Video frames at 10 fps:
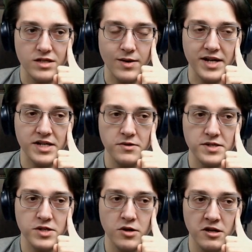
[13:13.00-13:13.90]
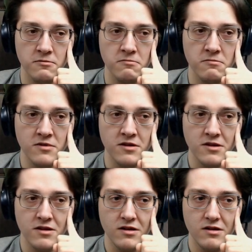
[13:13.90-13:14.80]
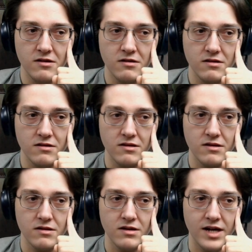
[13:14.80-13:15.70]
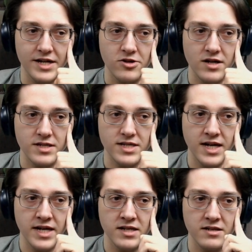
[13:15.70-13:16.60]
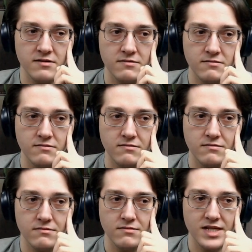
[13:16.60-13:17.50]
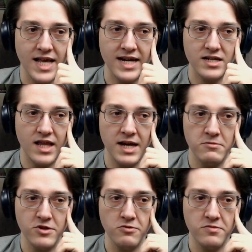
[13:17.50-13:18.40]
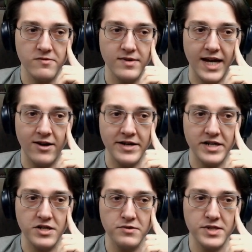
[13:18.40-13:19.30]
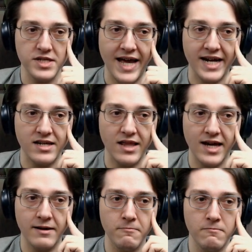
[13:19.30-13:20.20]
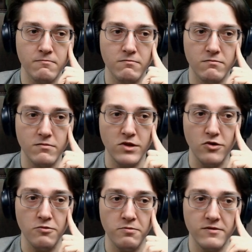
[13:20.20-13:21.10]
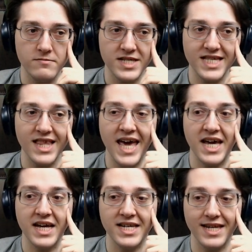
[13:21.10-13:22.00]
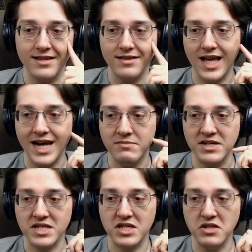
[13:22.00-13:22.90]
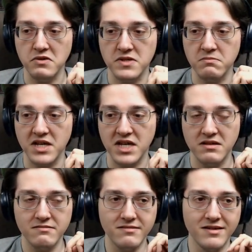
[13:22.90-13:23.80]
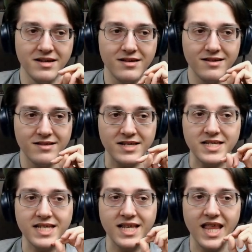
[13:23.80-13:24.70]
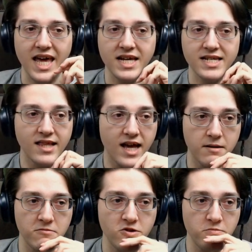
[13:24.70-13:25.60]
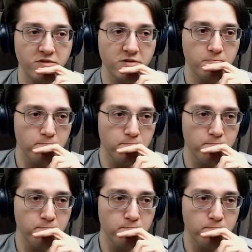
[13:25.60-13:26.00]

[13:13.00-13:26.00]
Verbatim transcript: so I can do the sodium hydroxide slacked lime loop now. I can do slacked lime loop. Slaked lime, excuse me. The slaked lime loop.